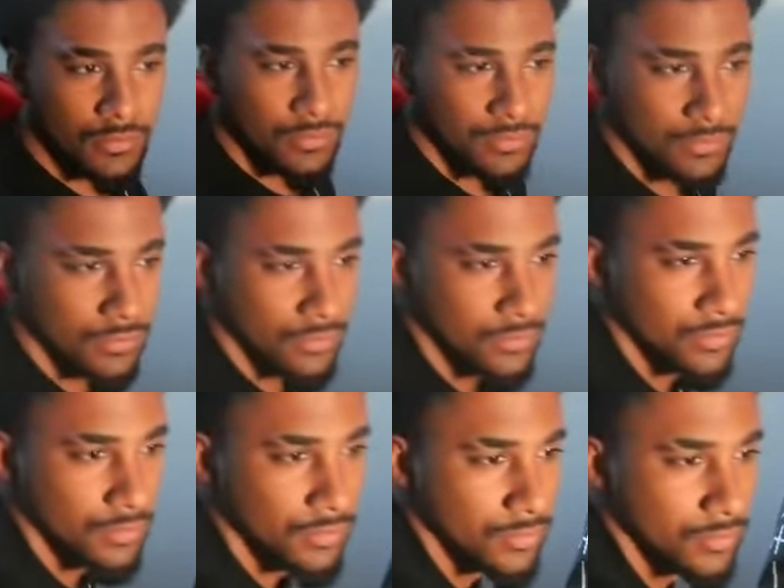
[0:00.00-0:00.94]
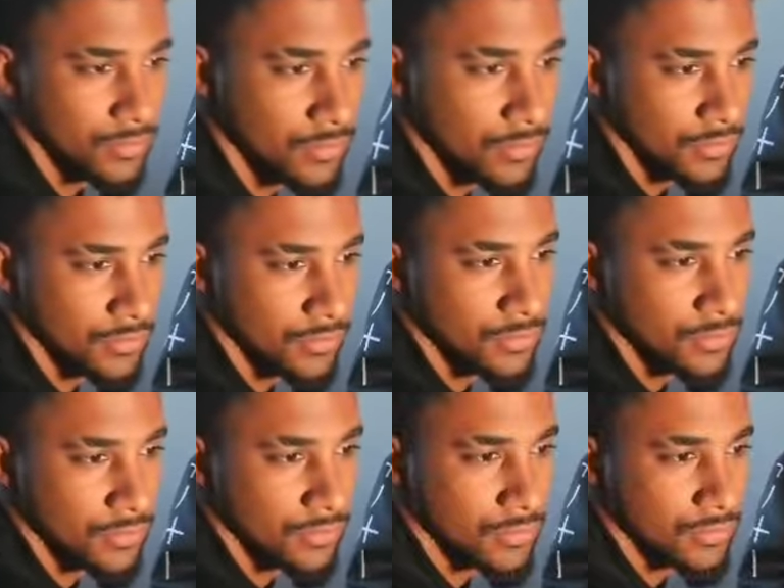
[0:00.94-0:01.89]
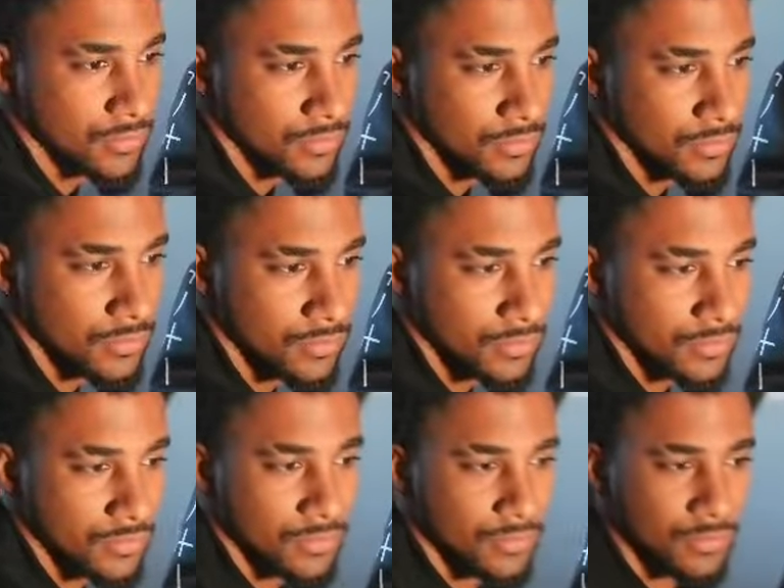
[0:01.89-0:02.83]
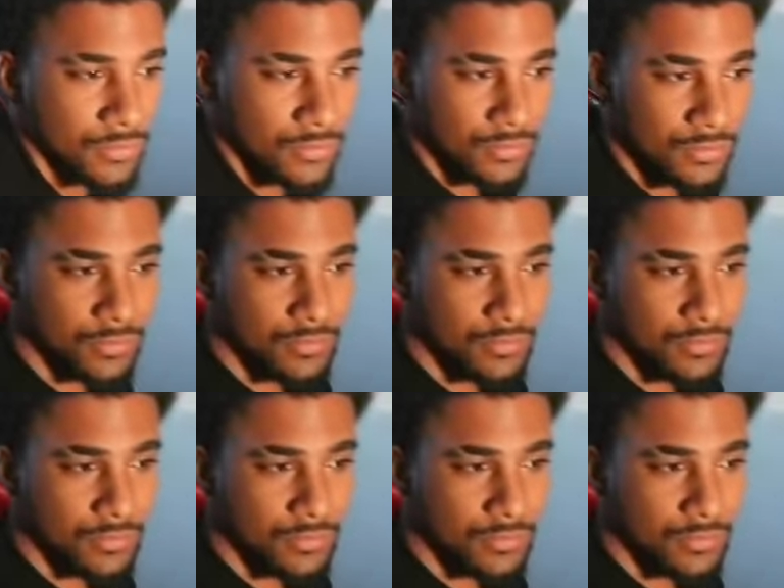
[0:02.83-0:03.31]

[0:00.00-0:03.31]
[no speech]